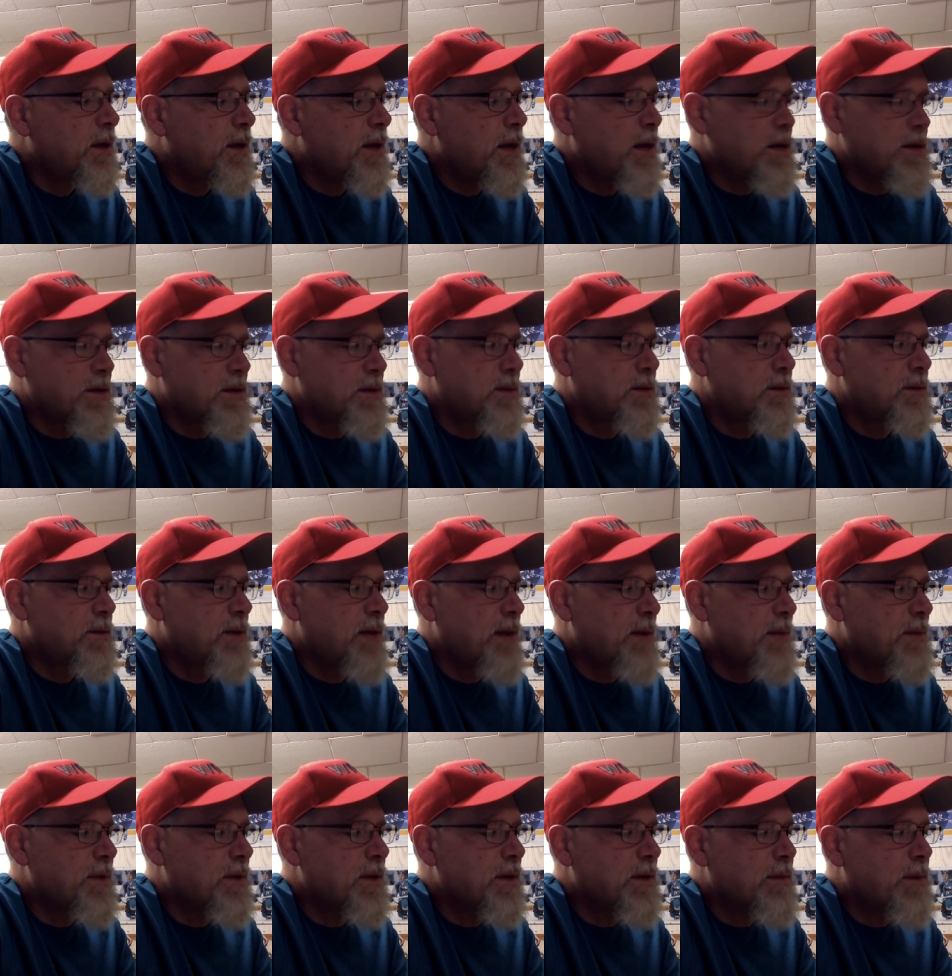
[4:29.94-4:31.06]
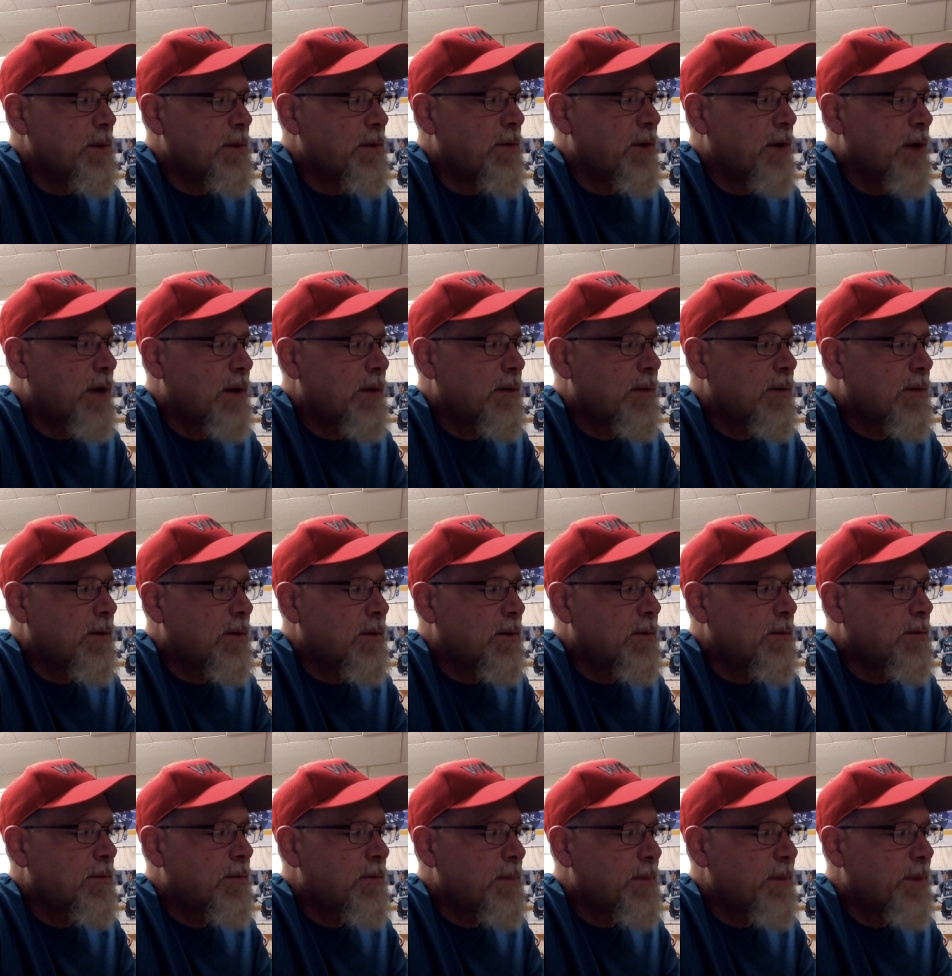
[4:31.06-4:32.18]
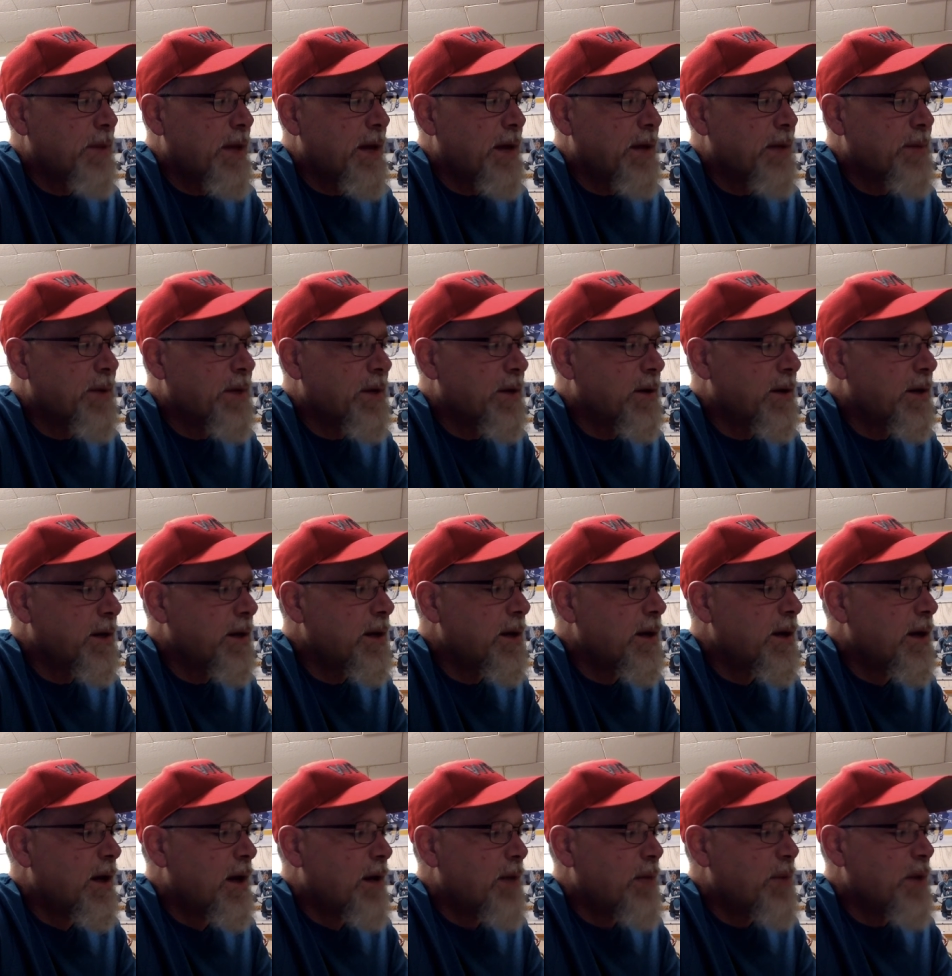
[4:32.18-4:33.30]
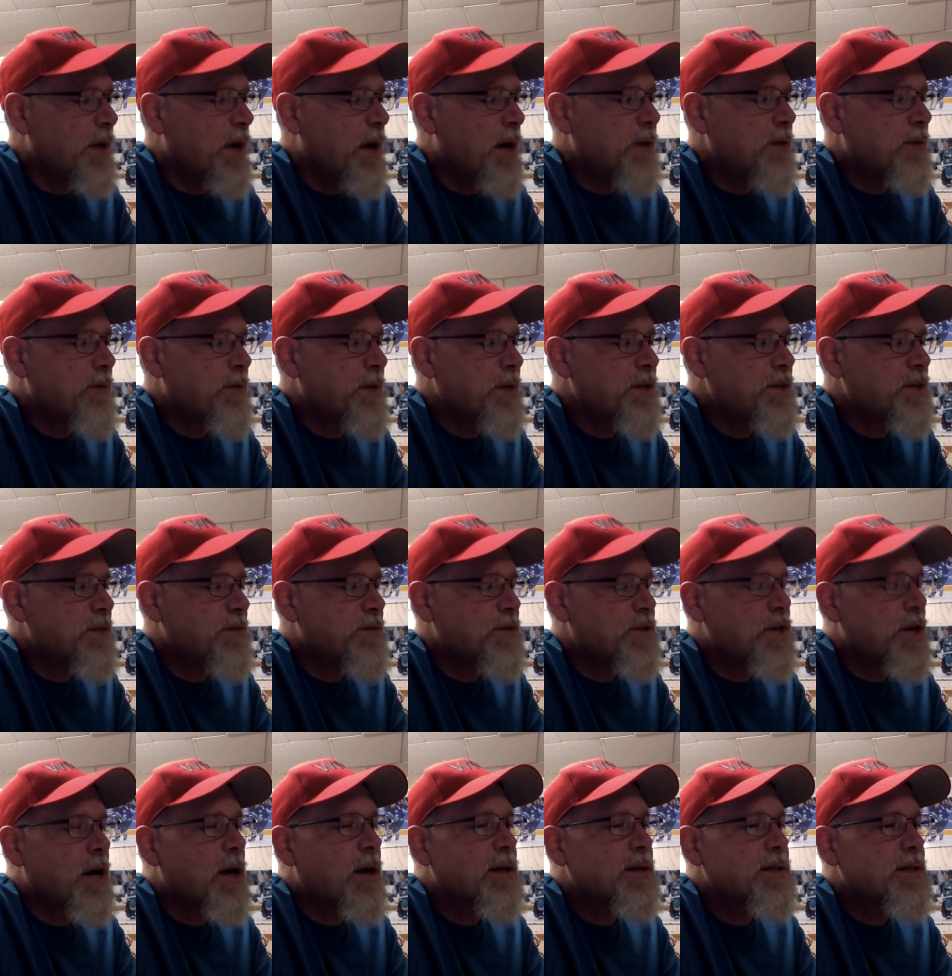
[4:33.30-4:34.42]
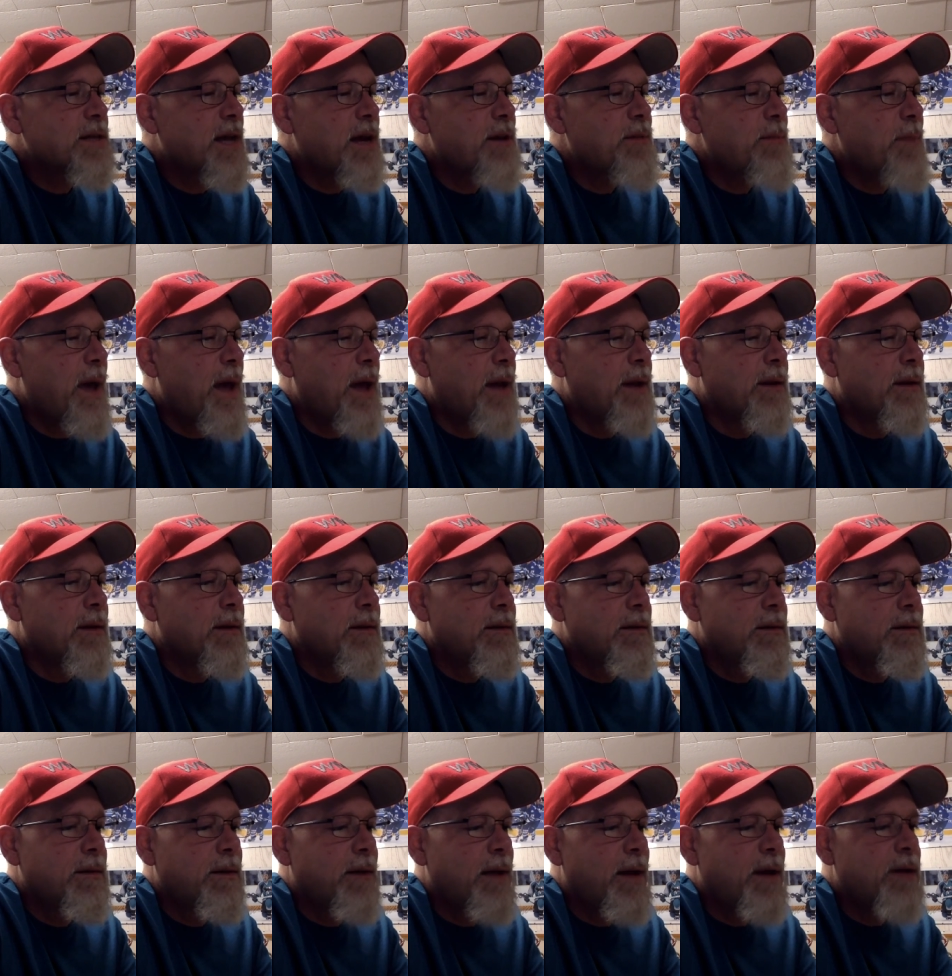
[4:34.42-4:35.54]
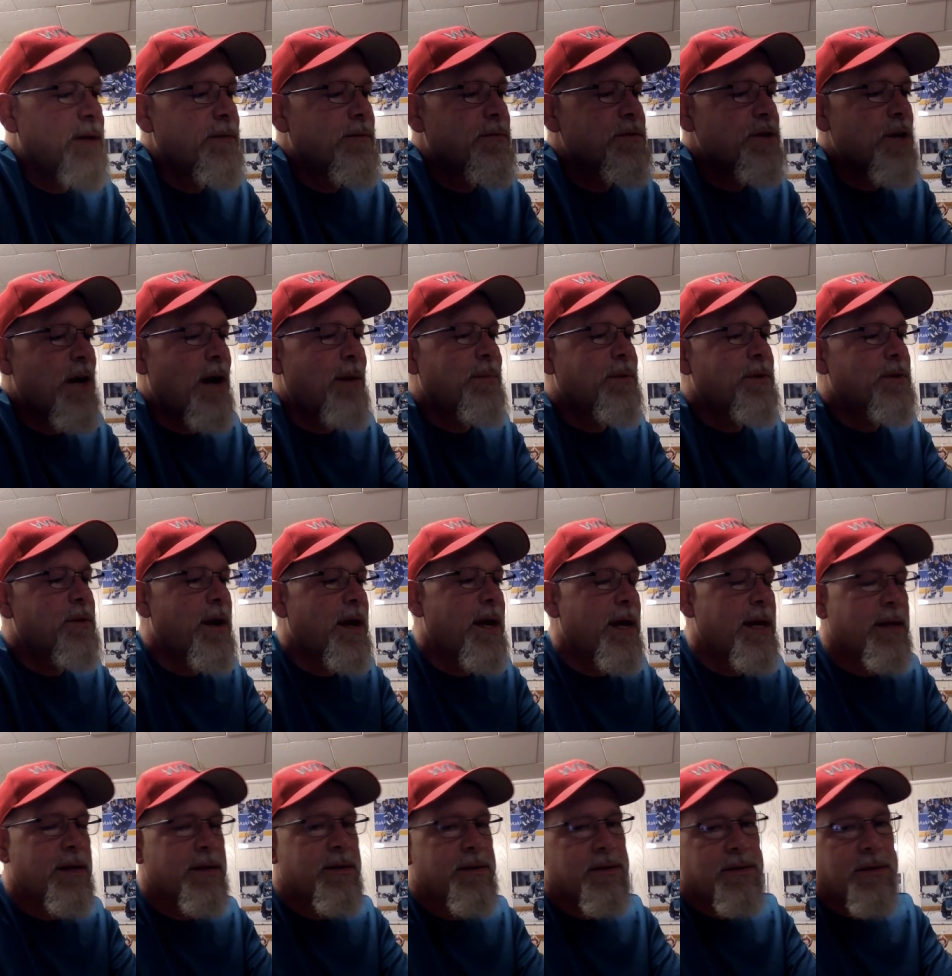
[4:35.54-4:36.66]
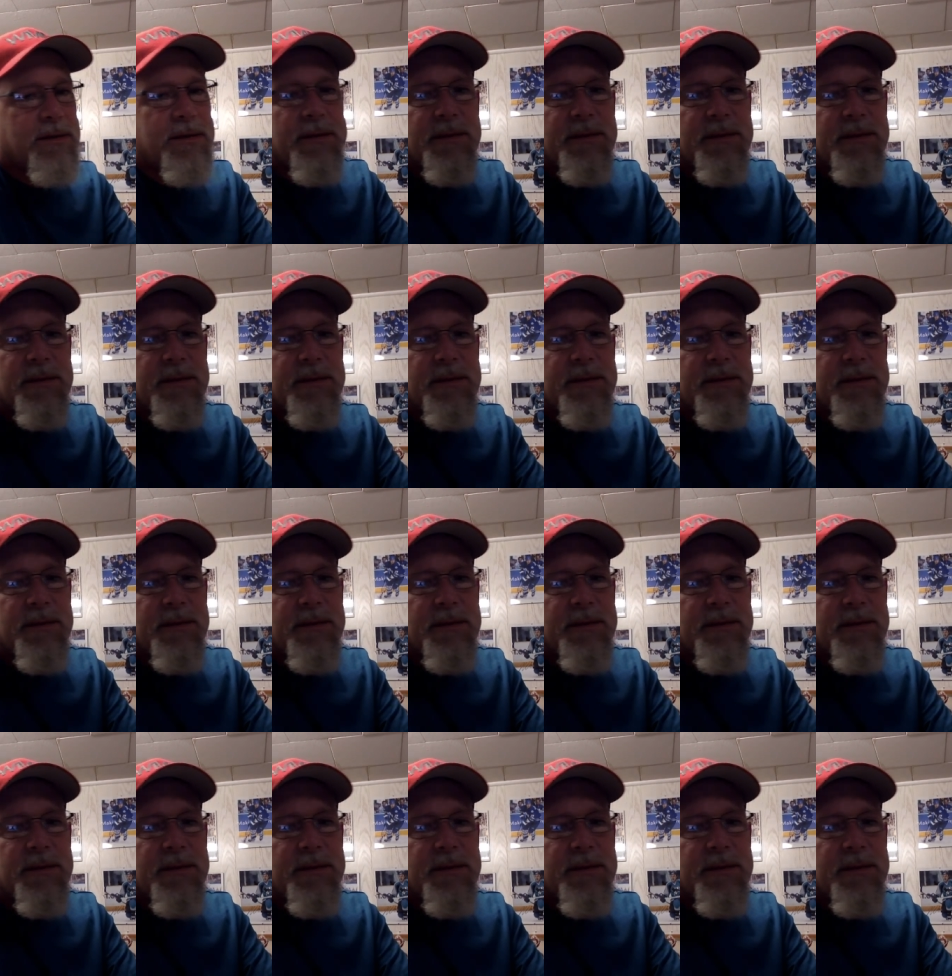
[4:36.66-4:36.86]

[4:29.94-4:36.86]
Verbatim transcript: Yes, Captain Nemo re replied bitterly, beyond the reach of sharks and men. End of chapter 8.